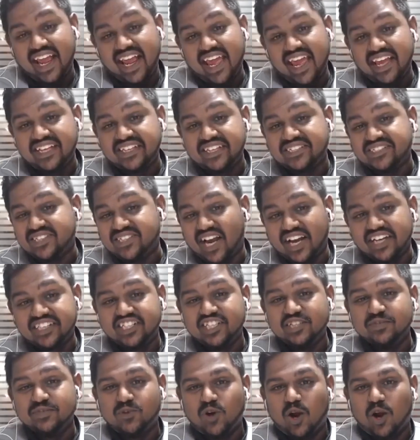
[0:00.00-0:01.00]

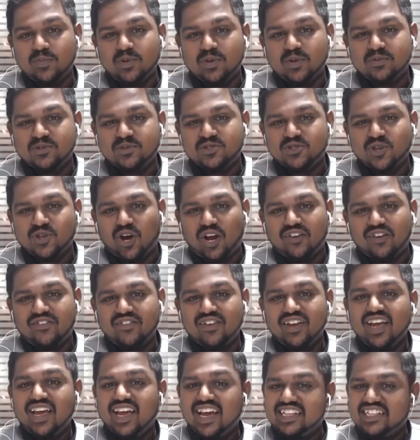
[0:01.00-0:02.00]
exciting problem to solve.
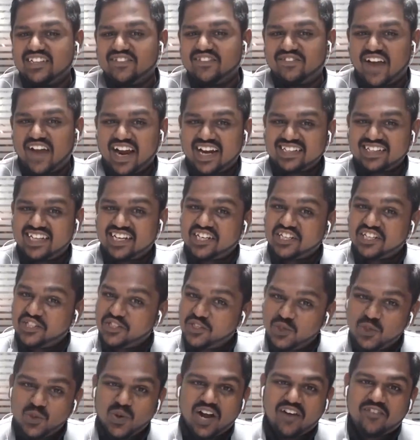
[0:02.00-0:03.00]
And the fact that
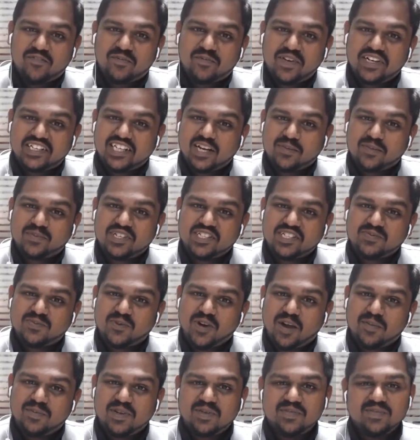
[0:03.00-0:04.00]
you have picked up this
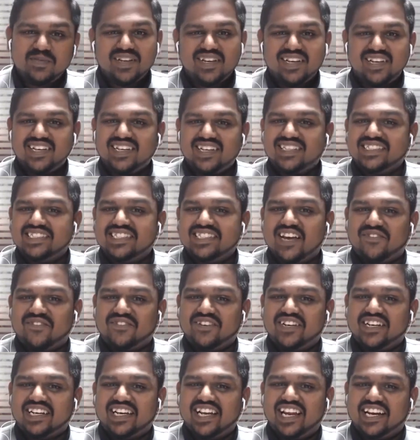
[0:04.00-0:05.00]
problem is
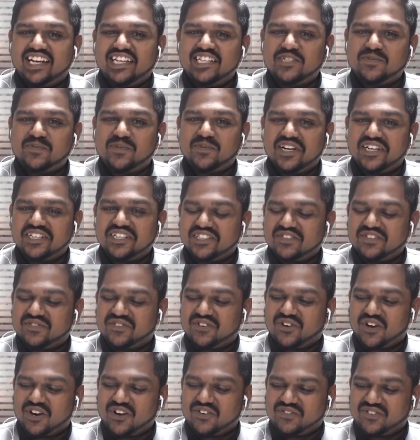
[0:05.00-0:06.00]
definitely an inspiration
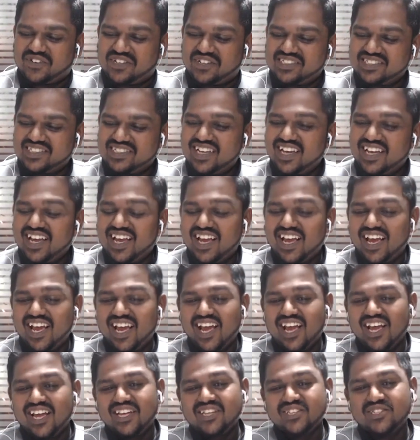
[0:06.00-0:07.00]
for all of us.
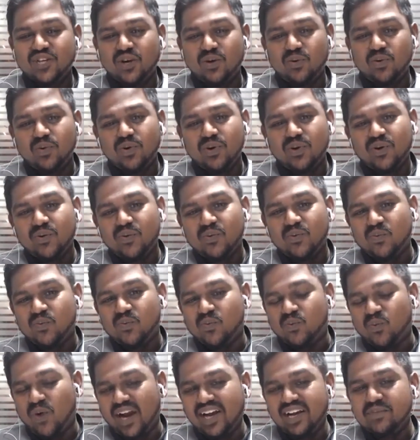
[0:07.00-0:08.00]
So
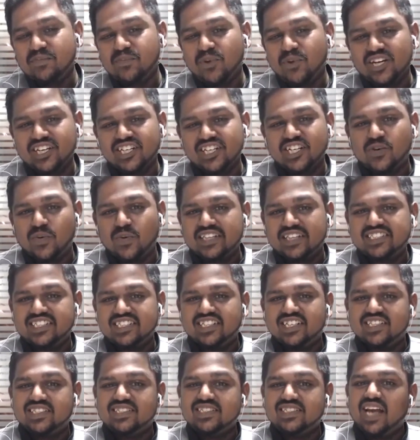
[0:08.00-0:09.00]
one important
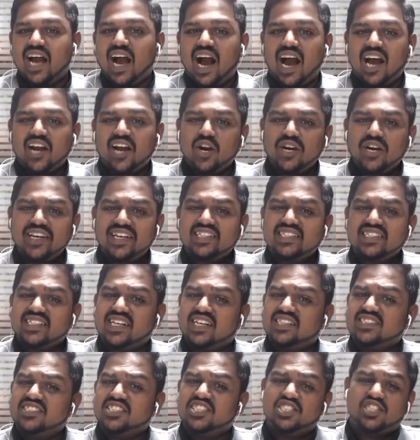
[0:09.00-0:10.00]
question is, our audience
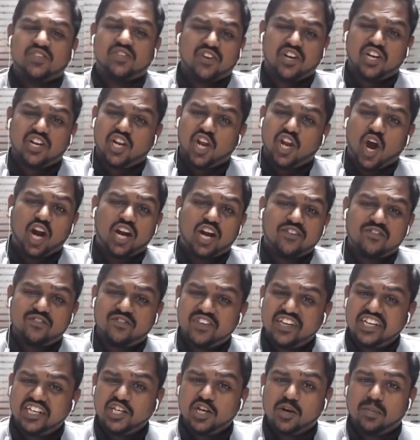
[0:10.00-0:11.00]
consists of a lot of
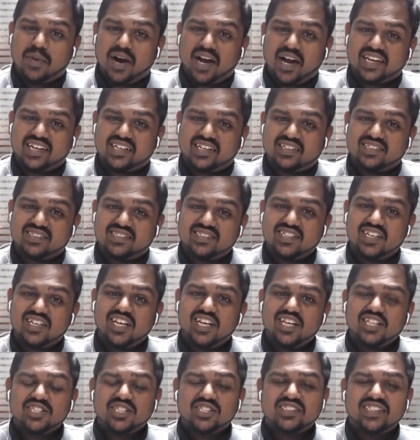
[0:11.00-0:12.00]
video marketers.
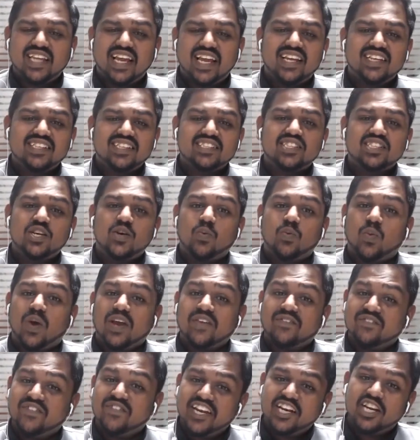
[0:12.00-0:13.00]
So tell us why
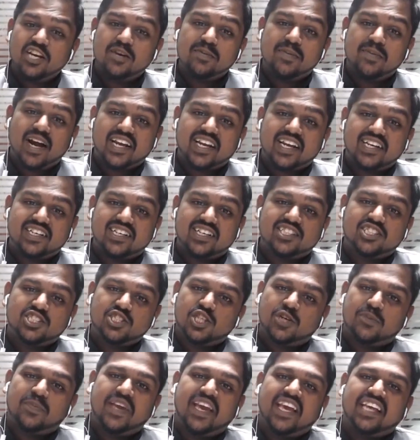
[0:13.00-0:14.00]
video marketers
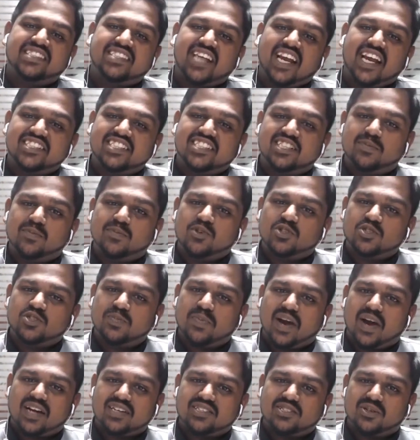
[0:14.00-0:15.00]
should be excited about
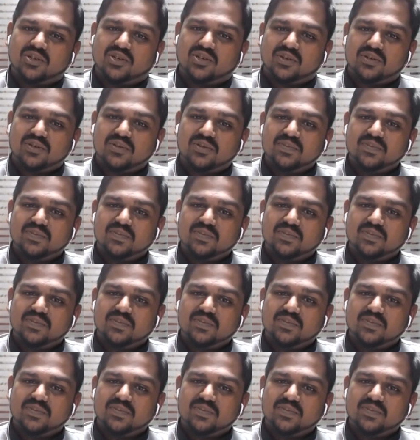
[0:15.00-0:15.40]
SparkToro.